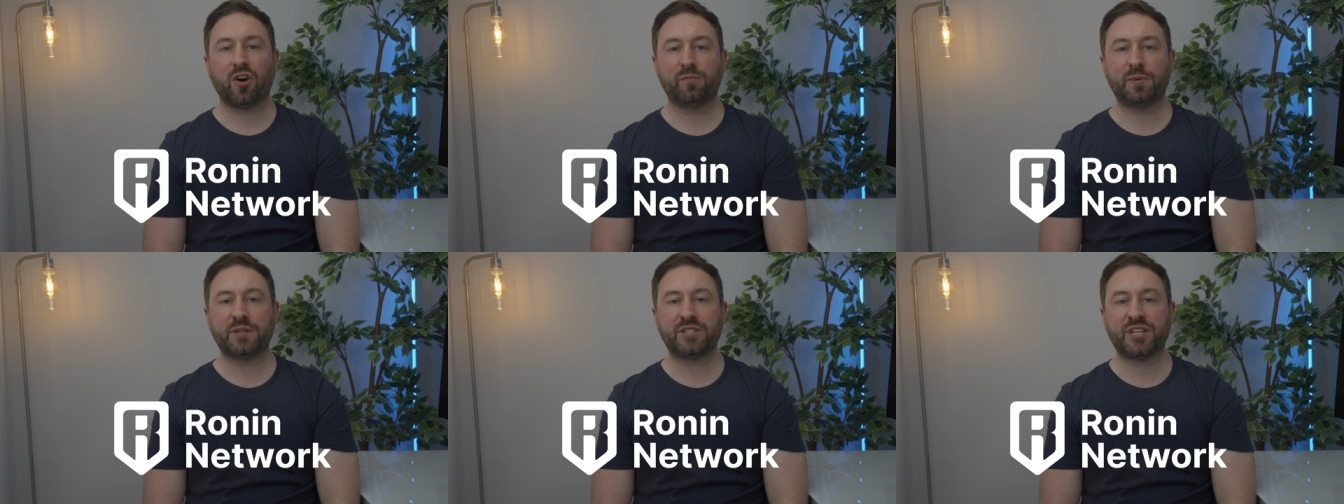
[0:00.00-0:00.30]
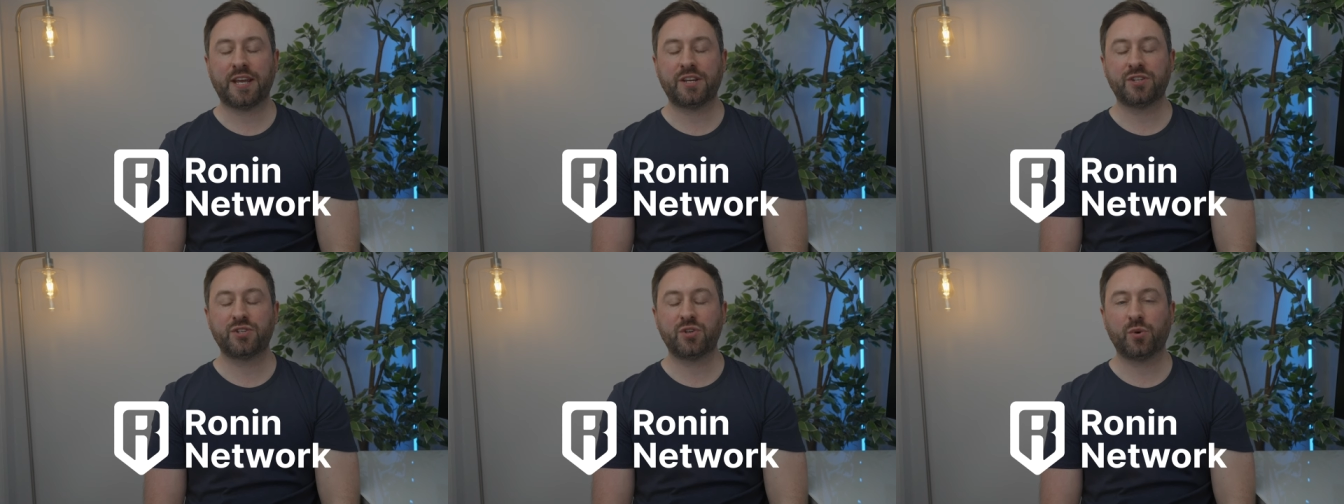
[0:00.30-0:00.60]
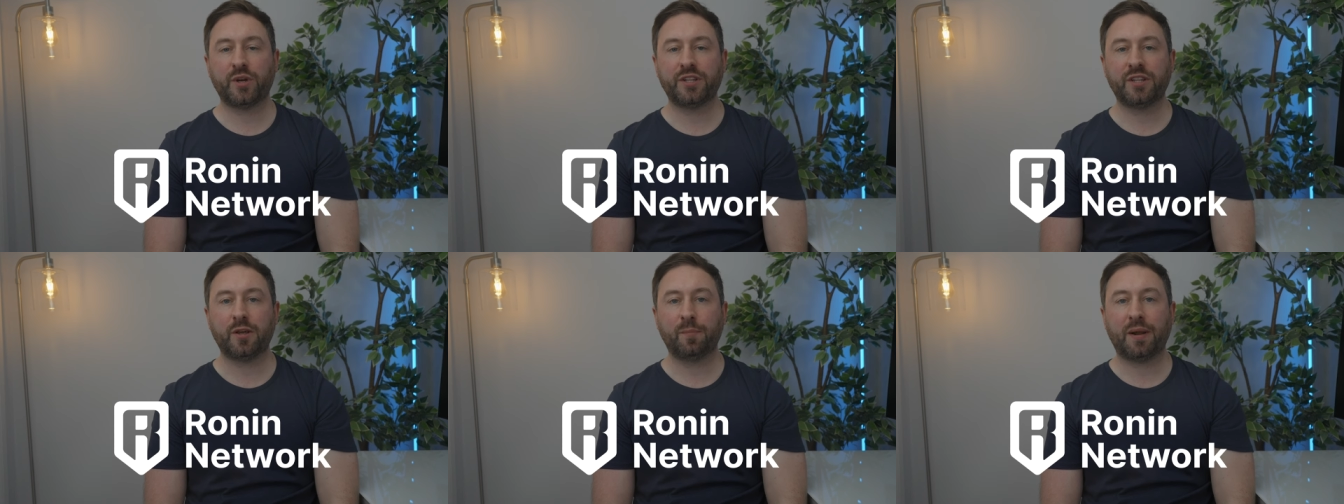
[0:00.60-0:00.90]
of
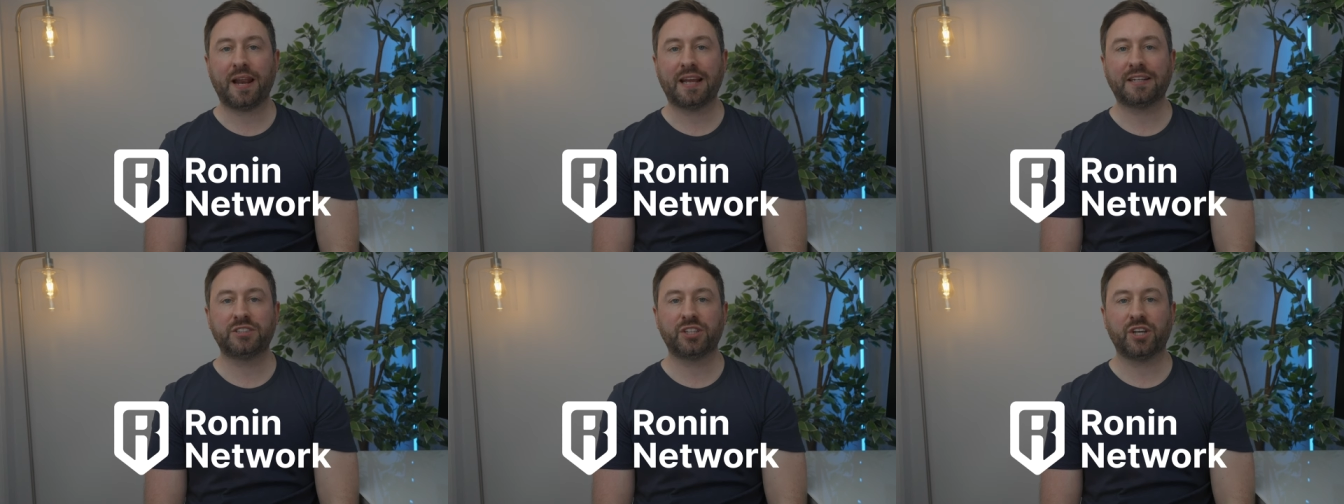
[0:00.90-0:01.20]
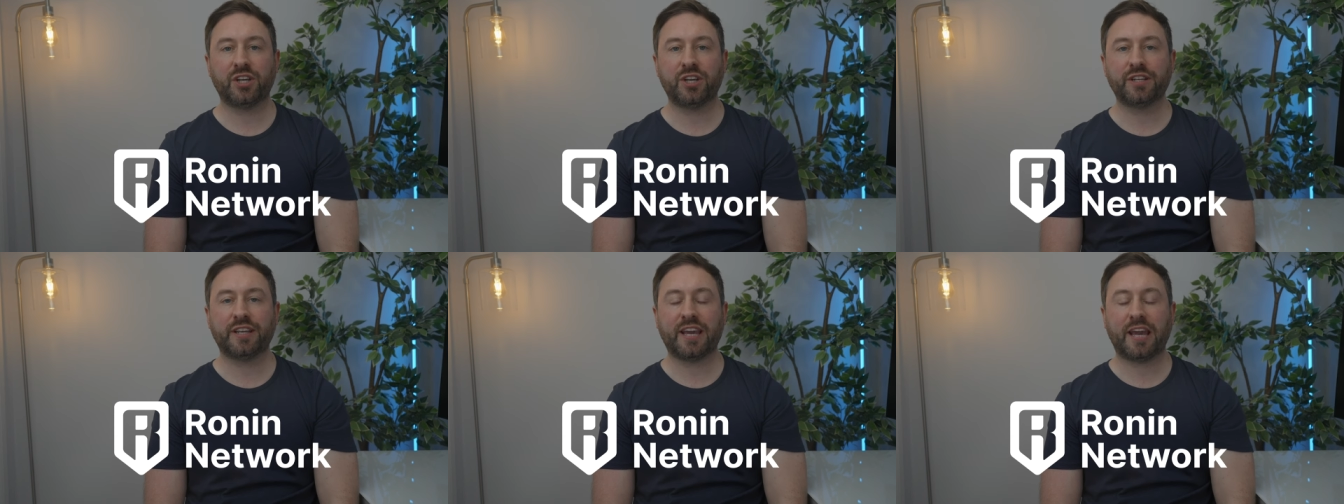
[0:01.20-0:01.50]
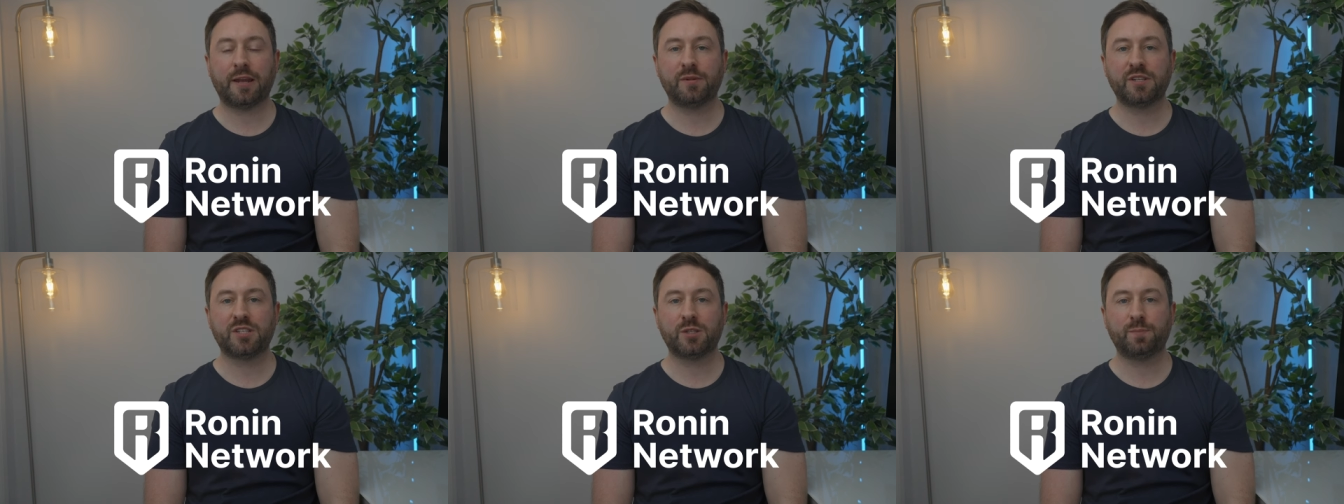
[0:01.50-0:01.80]
potential in the play to earn
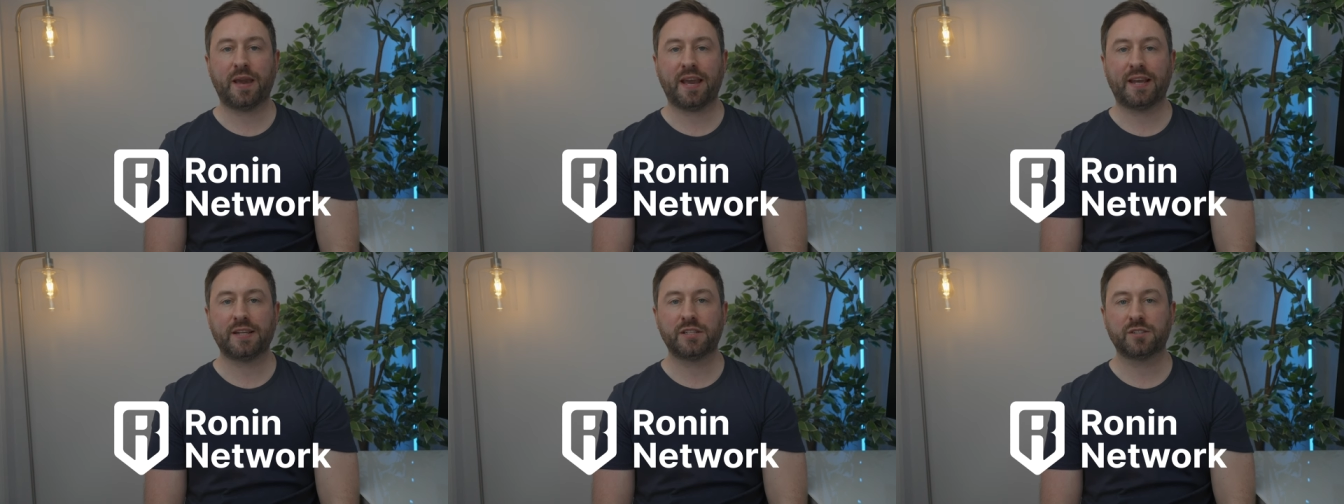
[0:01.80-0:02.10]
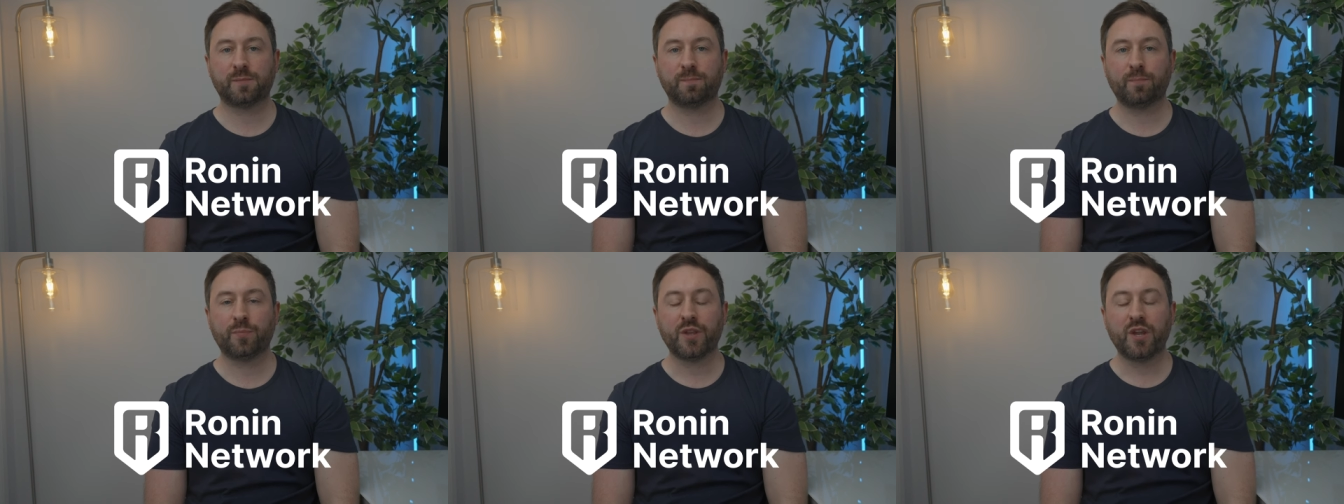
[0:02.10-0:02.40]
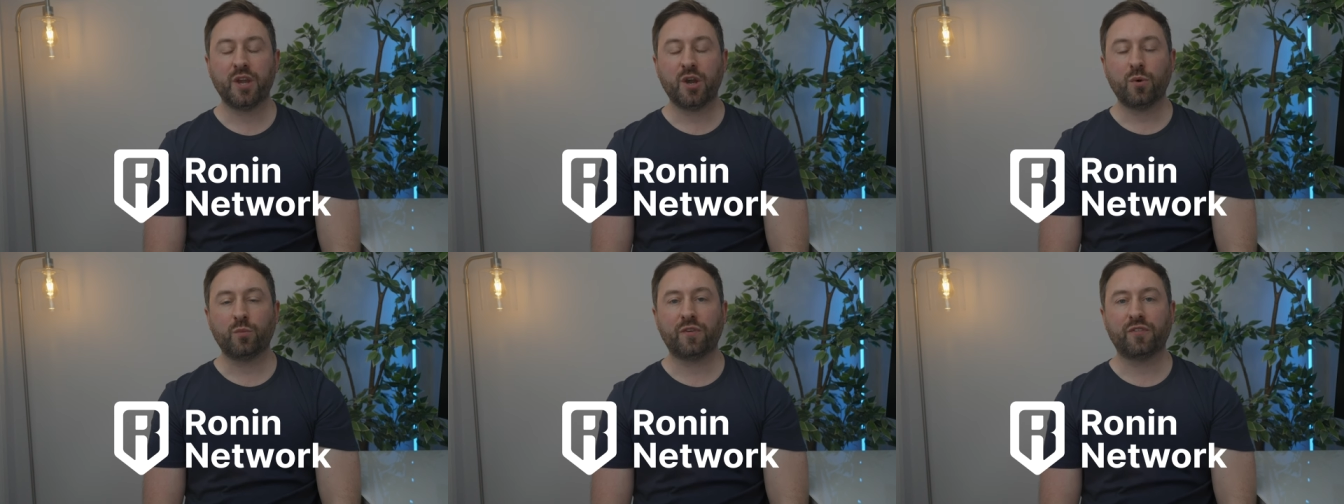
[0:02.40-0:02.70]
gaming space.
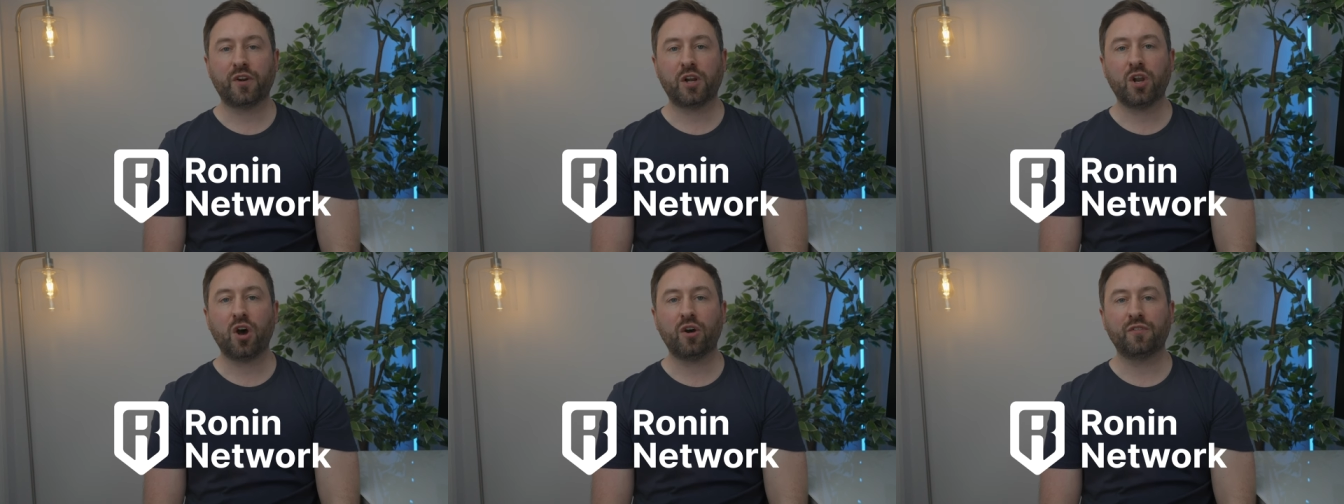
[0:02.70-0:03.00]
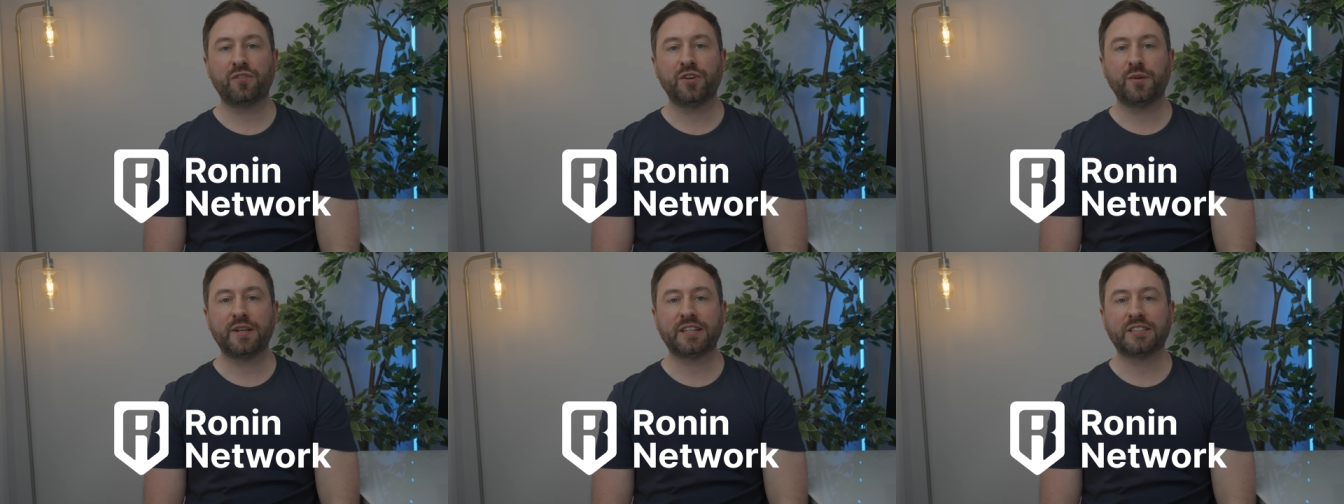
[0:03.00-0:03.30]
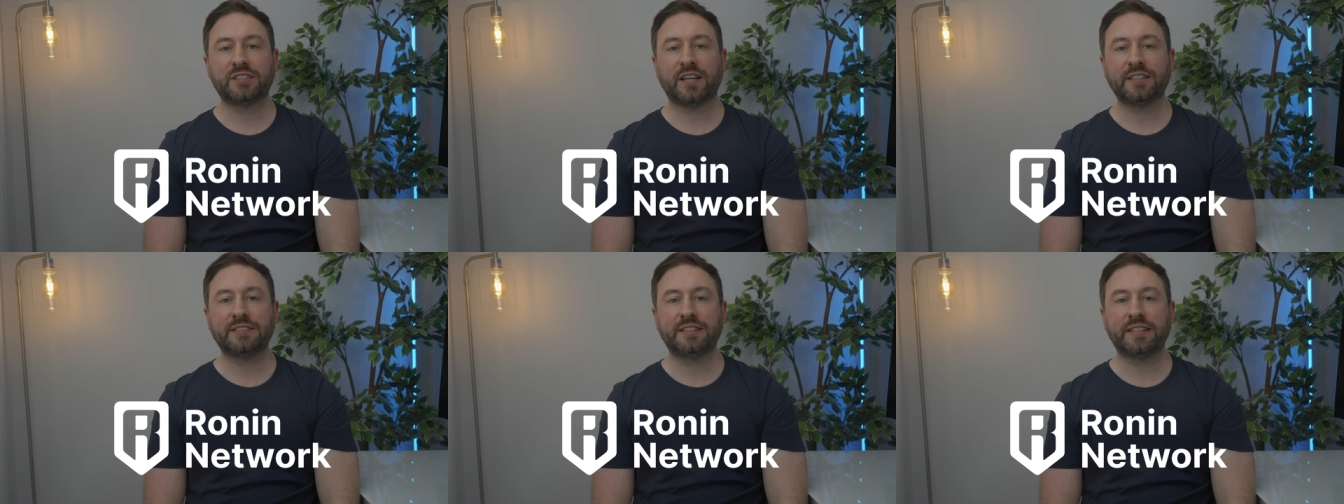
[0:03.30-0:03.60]
With a lot of new
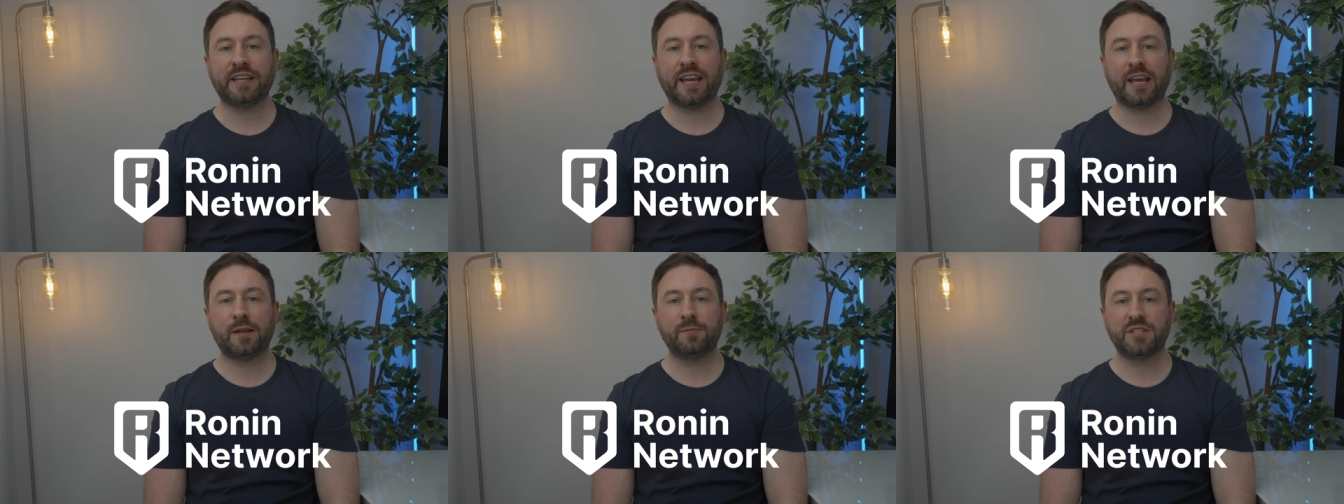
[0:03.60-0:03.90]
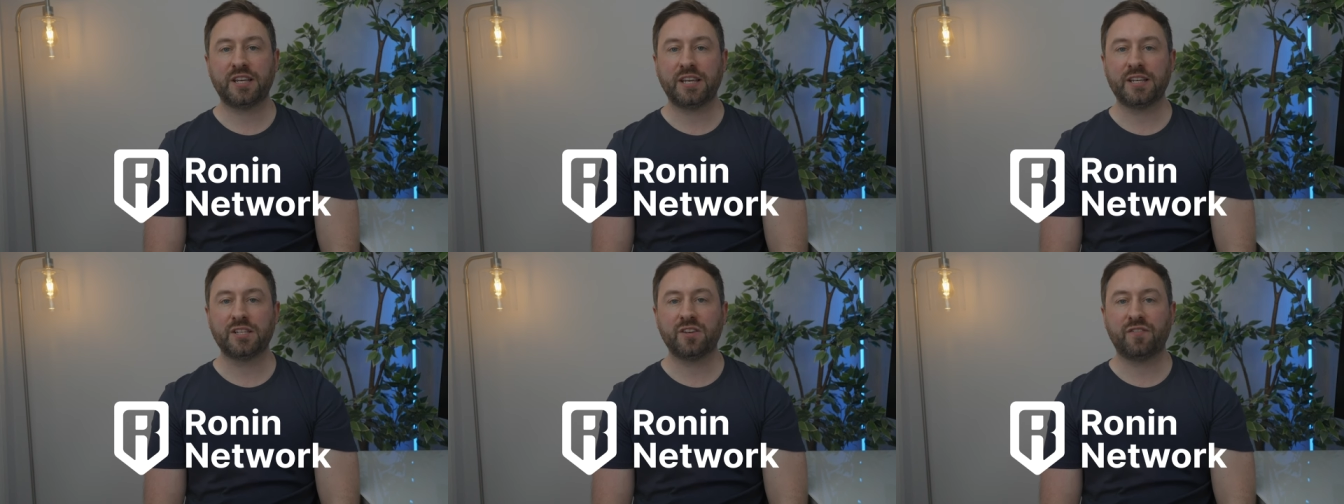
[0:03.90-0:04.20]
exciting games in